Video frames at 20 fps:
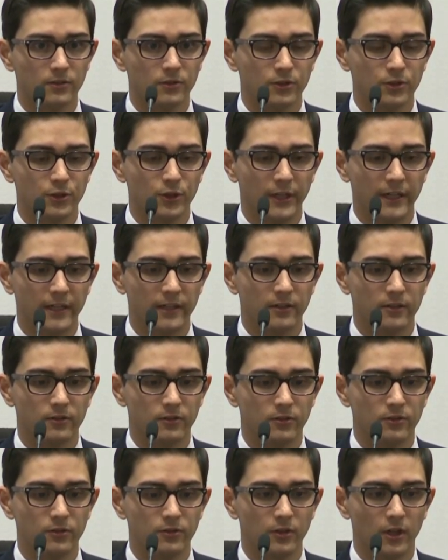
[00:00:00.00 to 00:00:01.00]
Shay
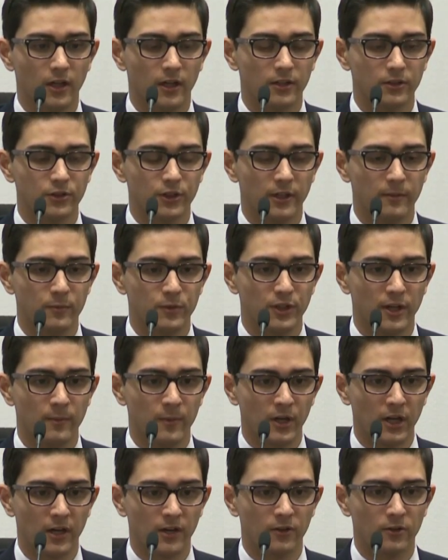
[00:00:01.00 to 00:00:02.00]

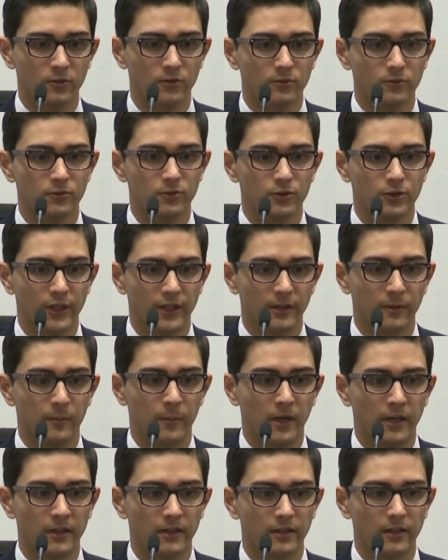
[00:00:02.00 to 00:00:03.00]
McConnell, Jacob
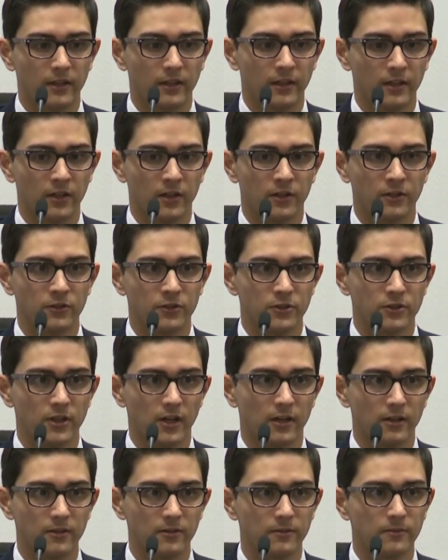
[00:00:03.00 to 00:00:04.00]
Mike, and Hunter
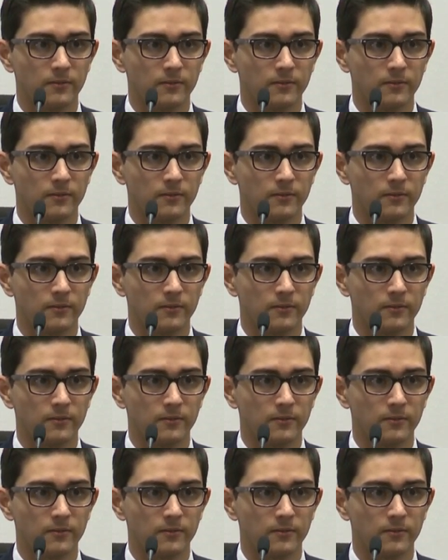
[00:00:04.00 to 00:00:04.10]
Todd.